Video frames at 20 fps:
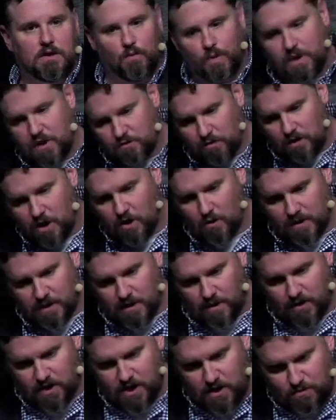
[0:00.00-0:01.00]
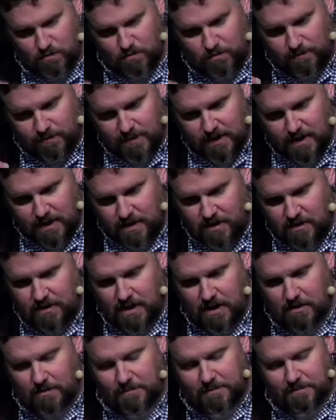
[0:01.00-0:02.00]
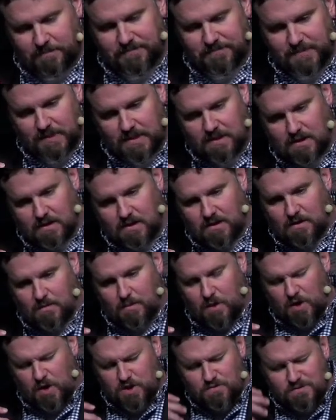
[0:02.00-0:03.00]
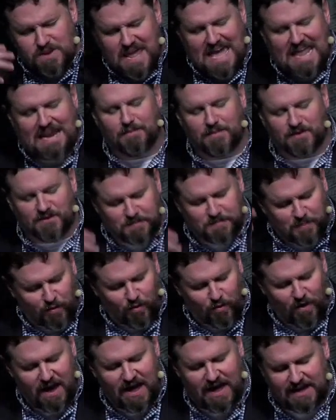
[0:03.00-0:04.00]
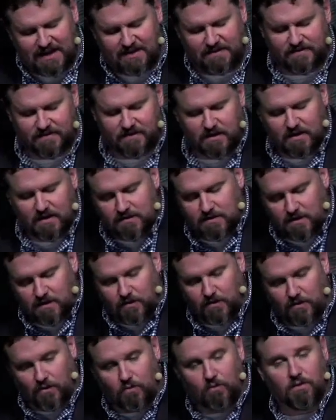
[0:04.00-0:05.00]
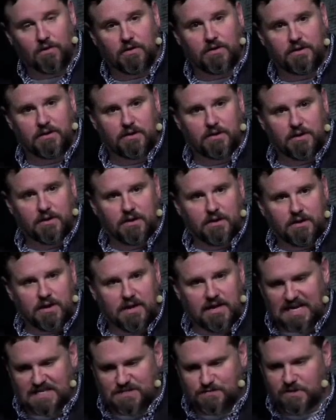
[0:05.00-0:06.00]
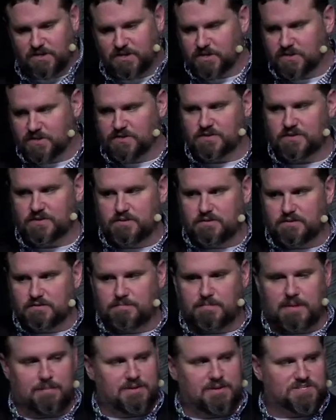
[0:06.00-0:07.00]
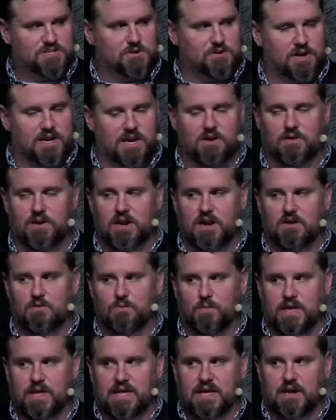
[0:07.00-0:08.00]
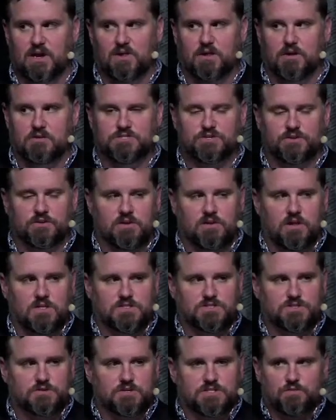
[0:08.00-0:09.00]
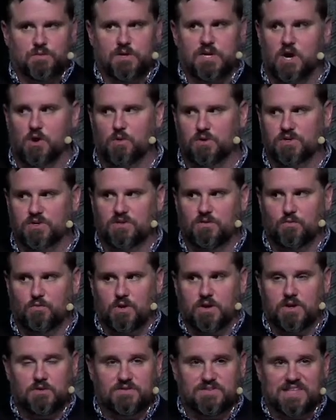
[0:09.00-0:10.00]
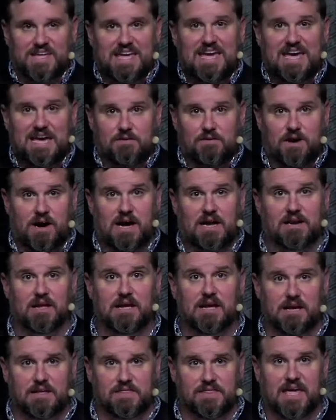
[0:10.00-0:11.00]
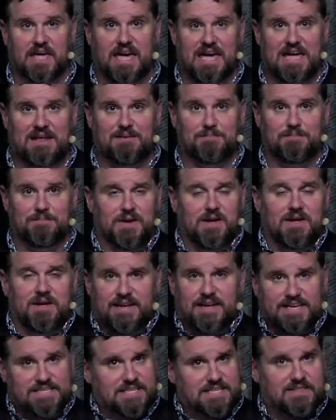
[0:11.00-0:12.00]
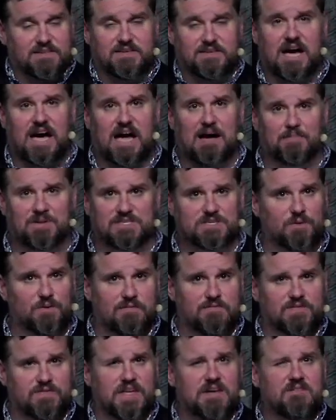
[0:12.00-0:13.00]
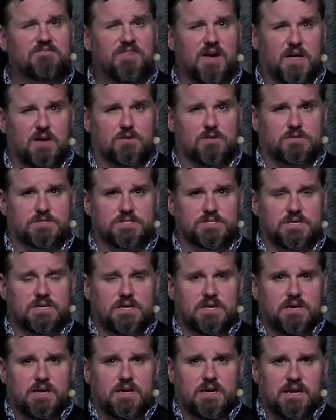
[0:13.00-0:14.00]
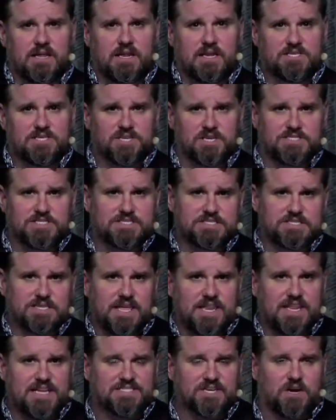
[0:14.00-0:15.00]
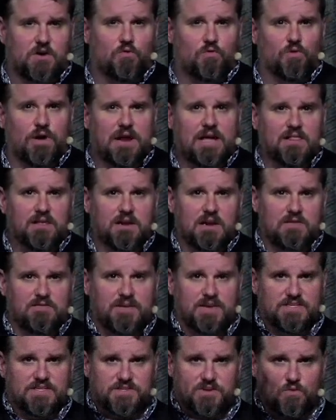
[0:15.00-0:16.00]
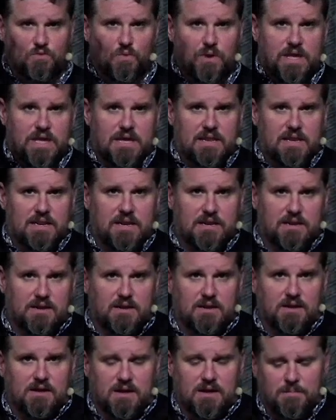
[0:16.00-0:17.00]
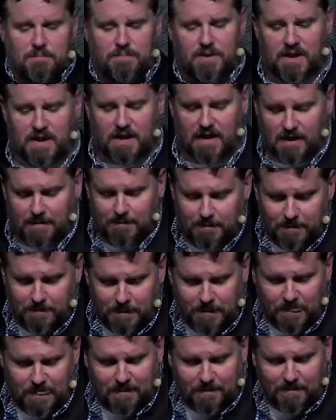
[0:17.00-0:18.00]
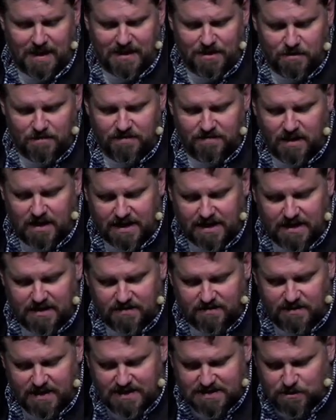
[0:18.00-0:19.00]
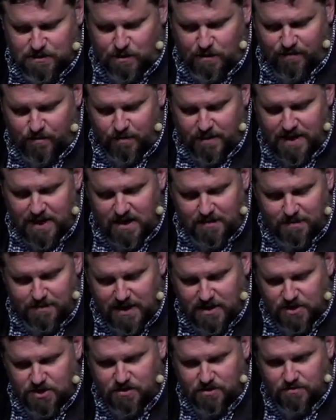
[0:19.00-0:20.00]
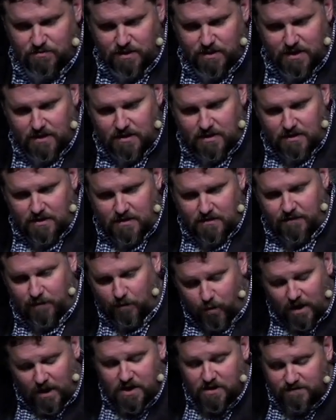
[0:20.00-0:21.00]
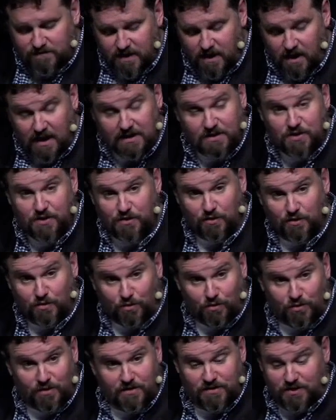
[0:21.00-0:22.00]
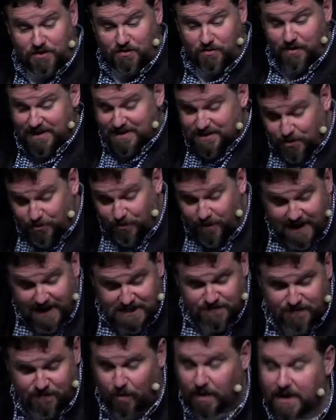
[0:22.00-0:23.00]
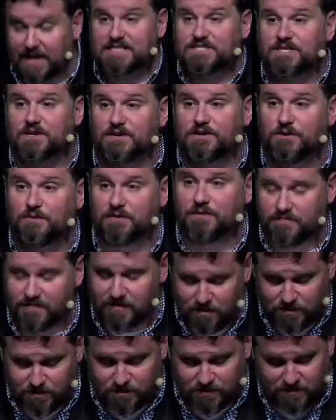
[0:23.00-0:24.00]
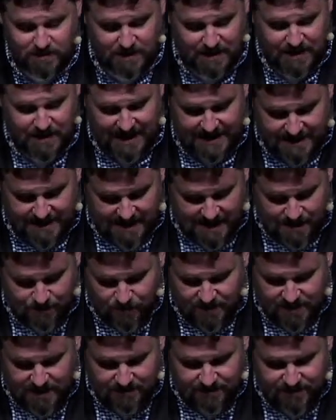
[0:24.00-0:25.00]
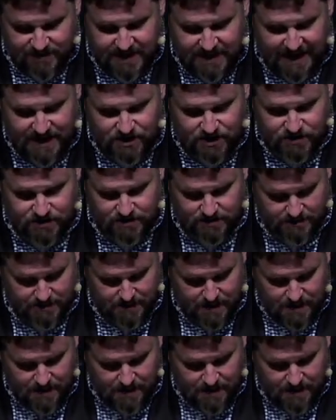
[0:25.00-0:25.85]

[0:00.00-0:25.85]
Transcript: We grow in our, you, you know, our, um, our unanimous praise to the Lord. And as we just maybe start here and here, and we get closer and closer as we go into the one who's the head, right? The head, he's at the top, and so everything funnels, and it just and it's all relative as to when. But um, I do feel like it's necessary for me to commend you for what you've done to the Lord and to His grace for what He's going to do in the future, and to end with an invitation